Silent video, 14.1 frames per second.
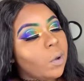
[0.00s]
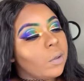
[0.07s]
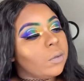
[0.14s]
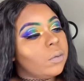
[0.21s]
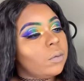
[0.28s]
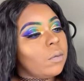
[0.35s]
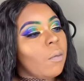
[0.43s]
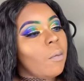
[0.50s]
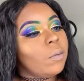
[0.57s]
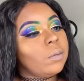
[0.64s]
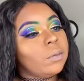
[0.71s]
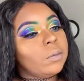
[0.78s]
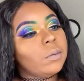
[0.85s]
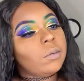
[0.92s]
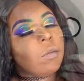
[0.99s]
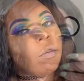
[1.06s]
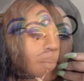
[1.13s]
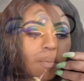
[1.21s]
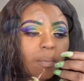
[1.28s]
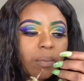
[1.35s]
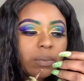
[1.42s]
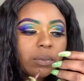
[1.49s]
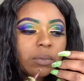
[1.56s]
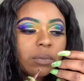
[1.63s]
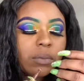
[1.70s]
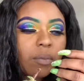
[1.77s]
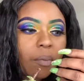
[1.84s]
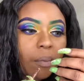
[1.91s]
that I am using. I am using
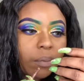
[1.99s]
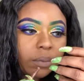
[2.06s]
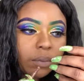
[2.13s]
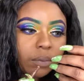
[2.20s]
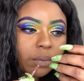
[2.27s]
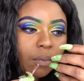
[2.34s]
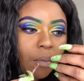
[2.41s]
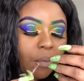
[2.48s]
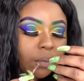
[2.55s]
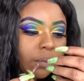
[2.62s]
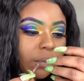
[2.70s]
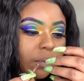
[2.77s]
Amber Gold.